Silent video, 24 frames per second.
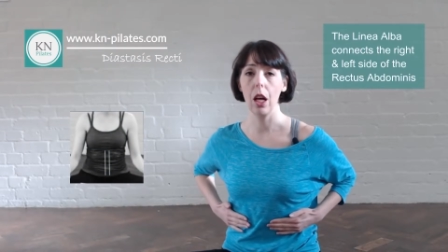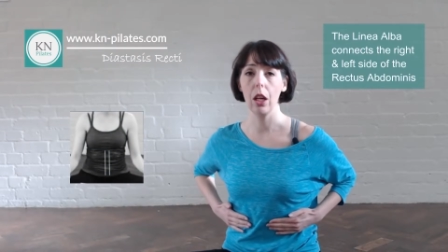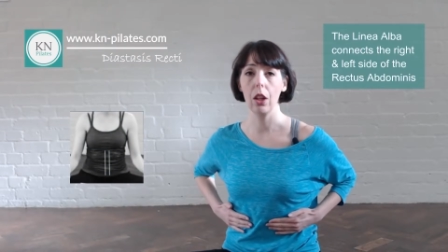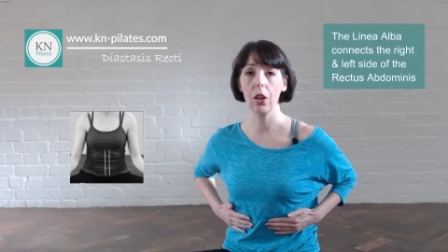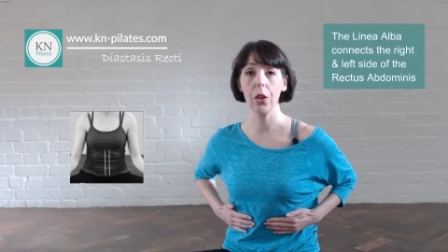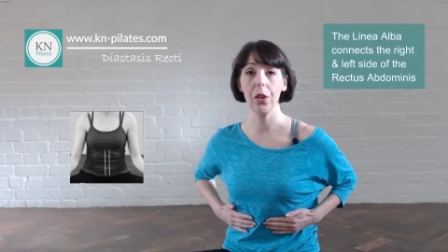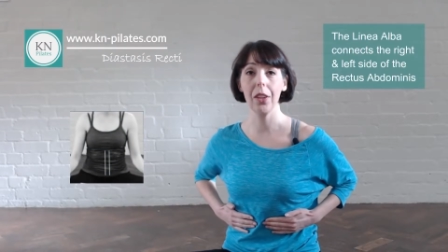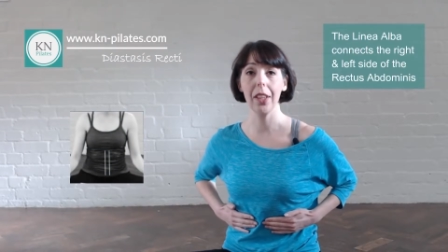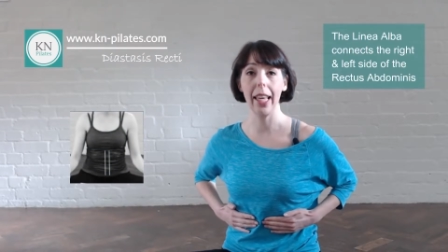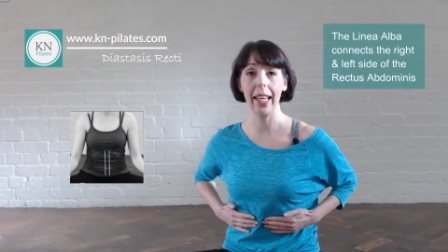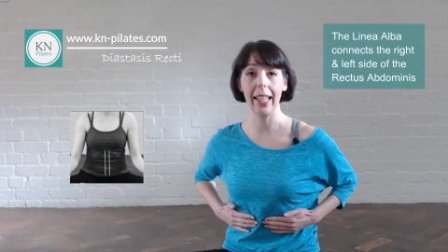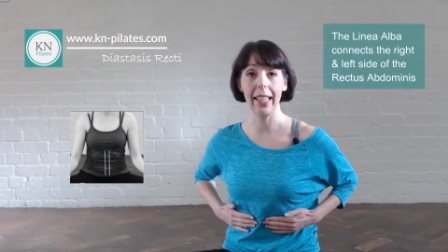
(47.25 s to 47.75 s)

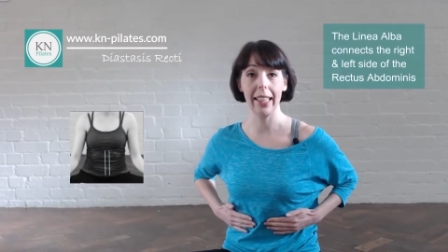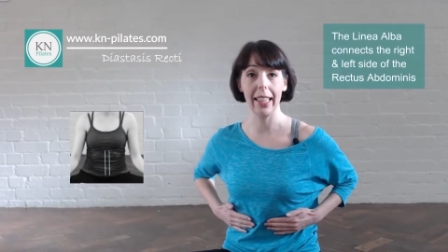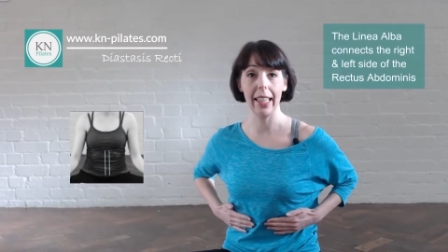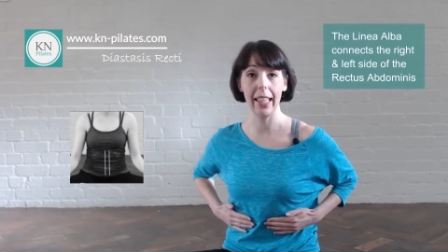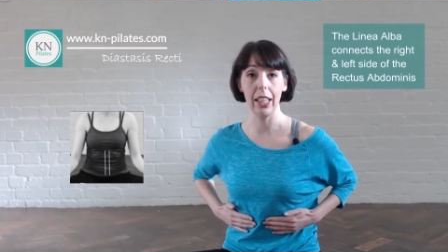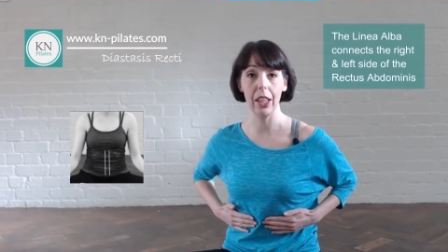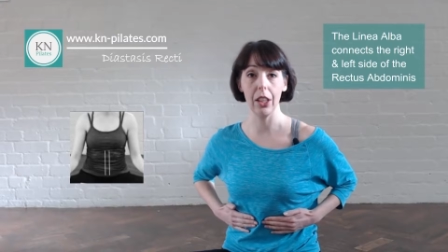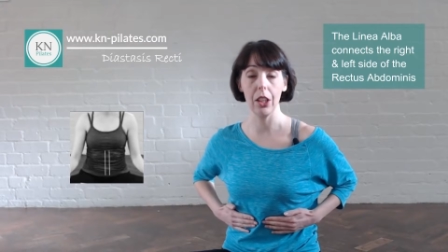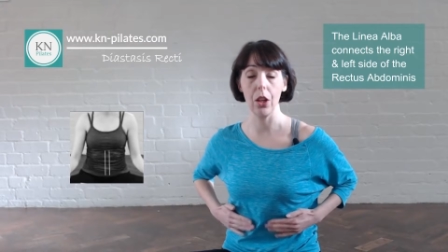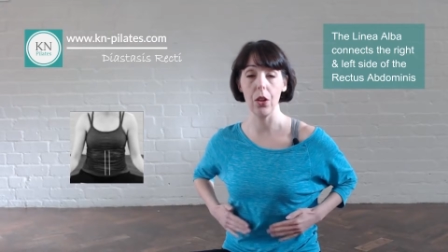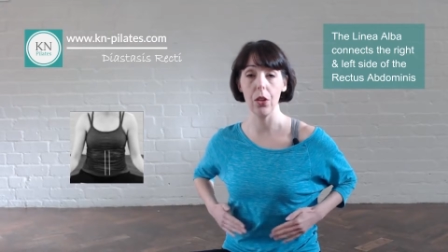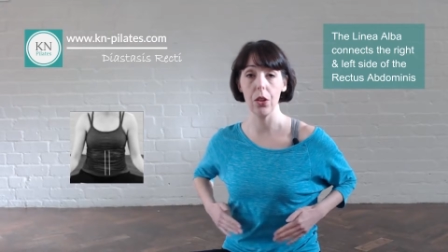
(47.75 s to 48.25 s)

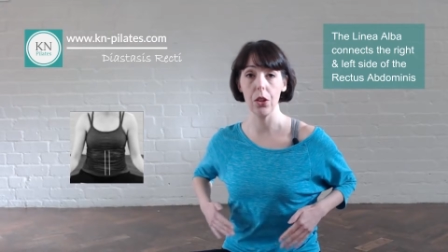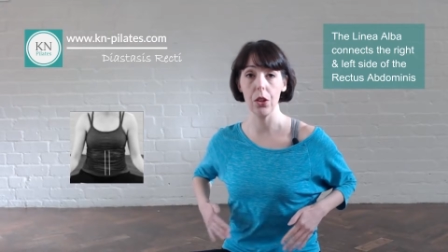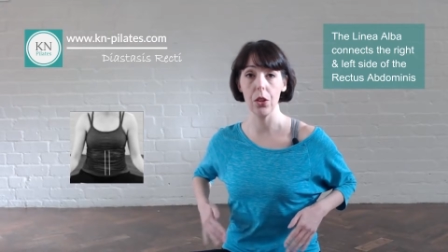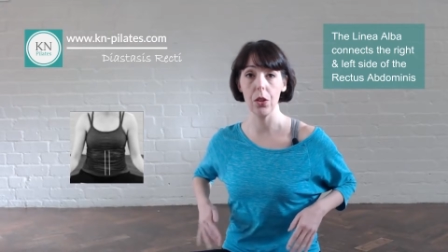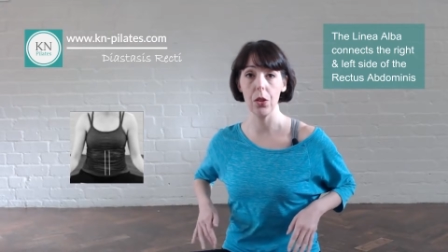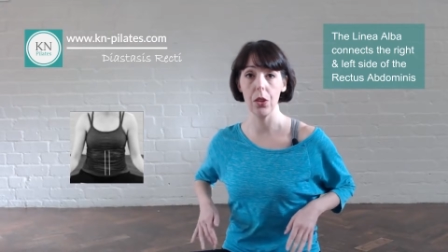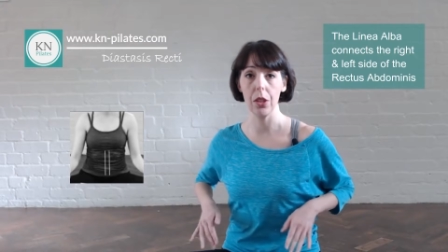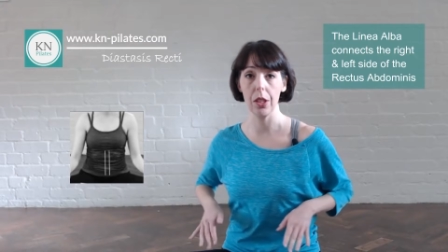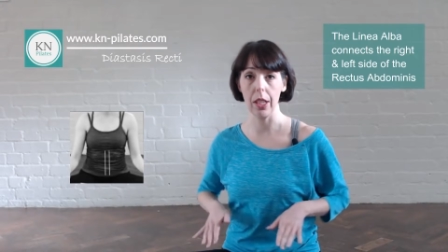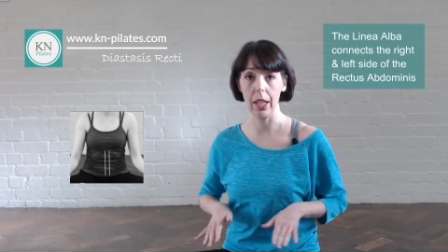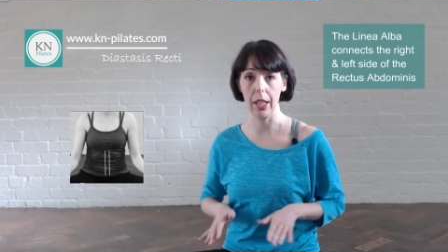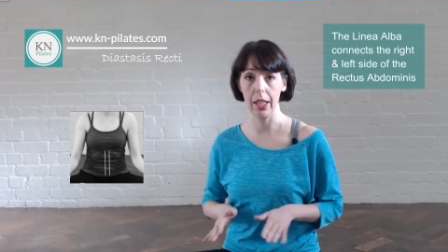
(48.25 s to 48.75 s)
connecting those
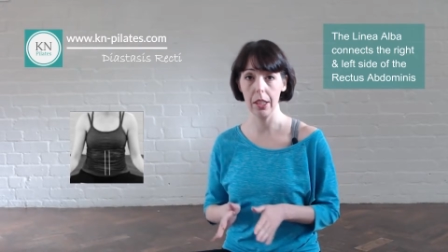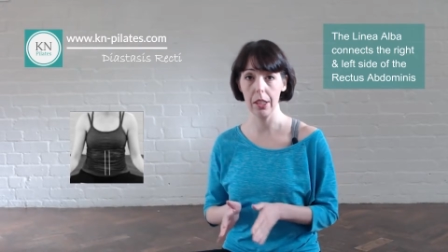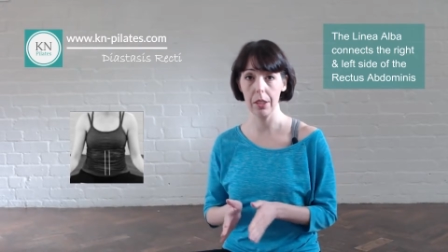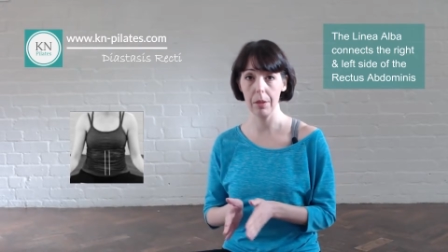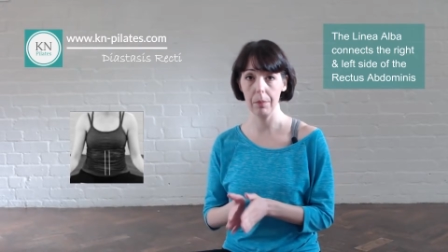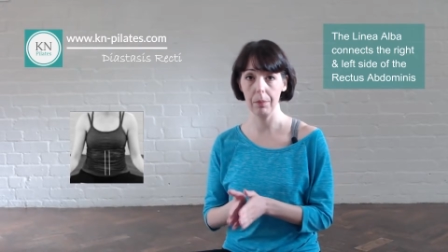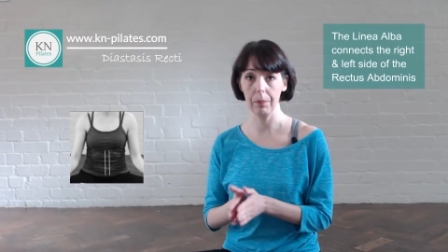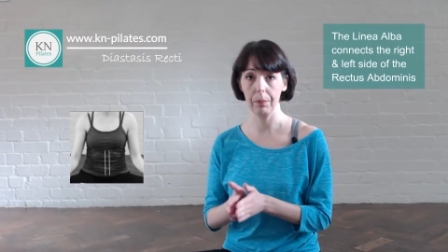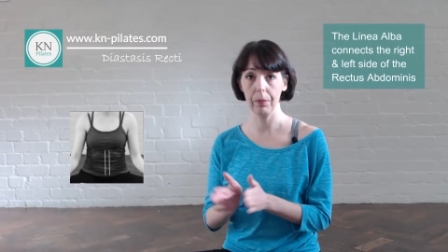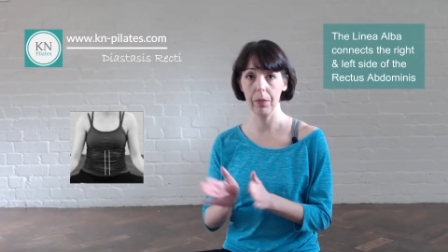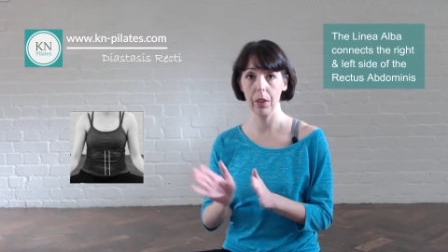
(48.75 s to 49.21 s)
two sides,